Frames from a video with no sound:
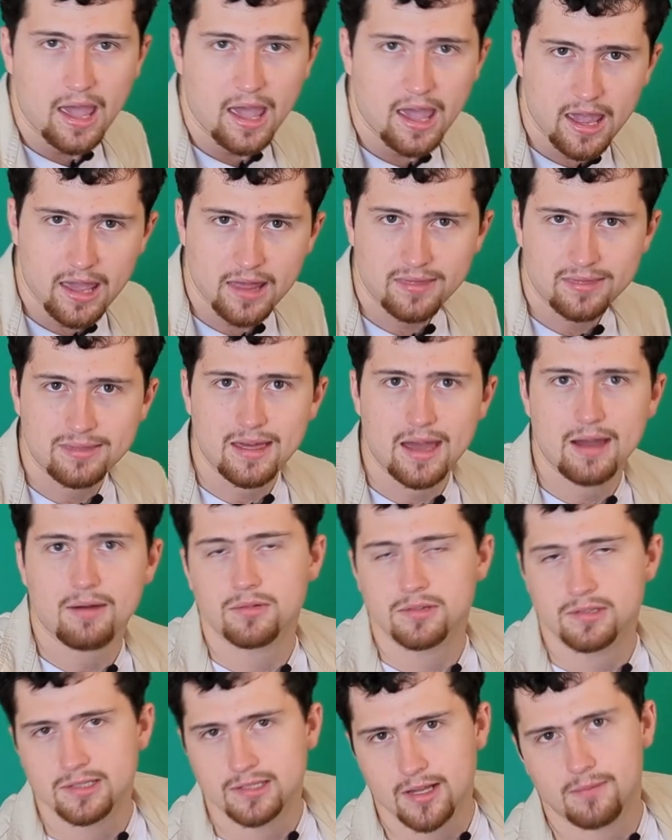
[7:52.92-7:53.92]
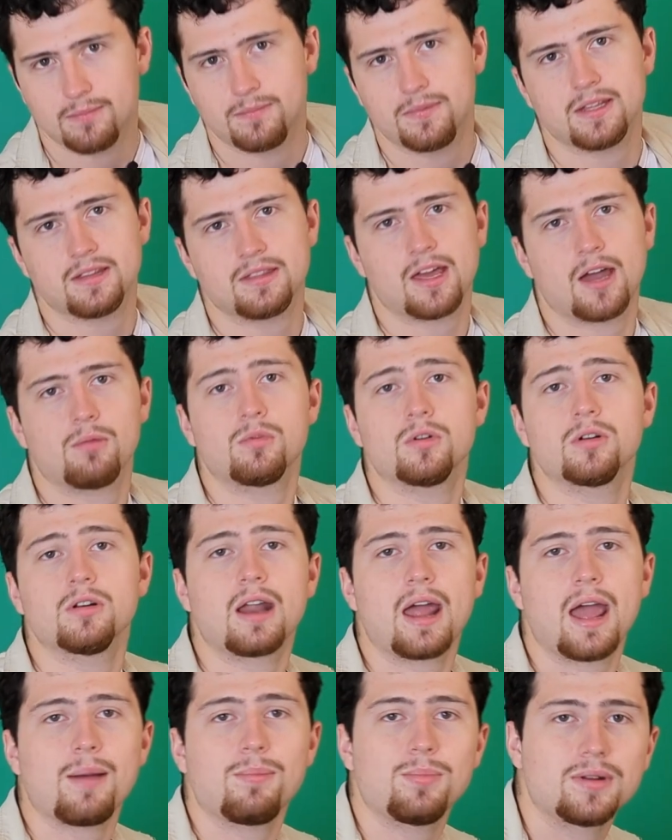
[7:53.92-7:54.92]
And that was something that
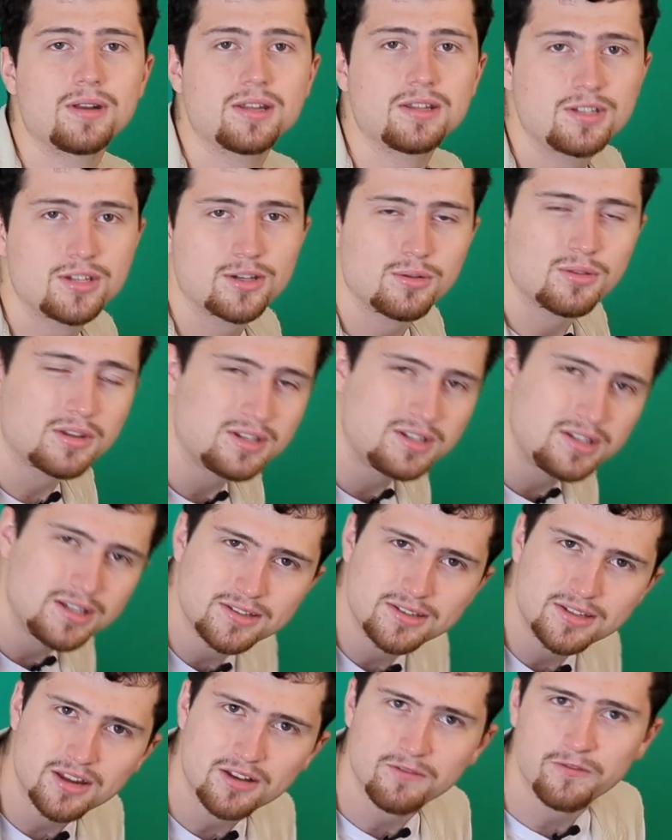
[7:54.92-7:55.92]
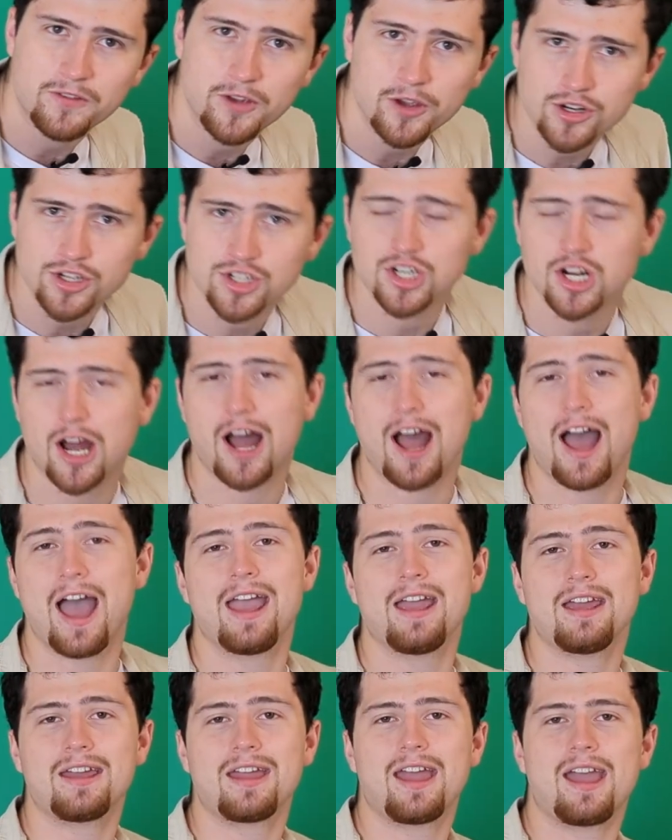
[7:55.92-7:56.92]
wouldn't happen until the distant future,
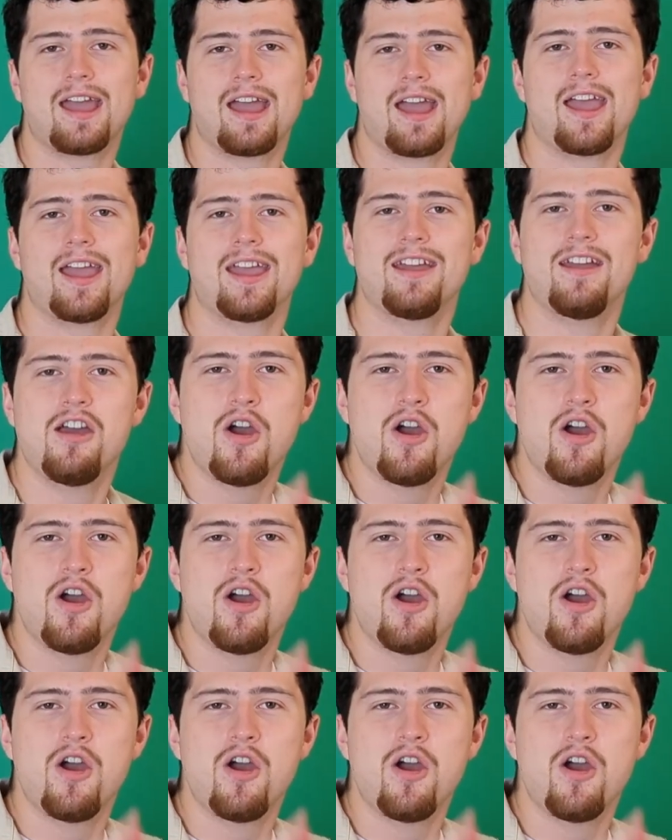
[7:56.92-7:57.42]
AKA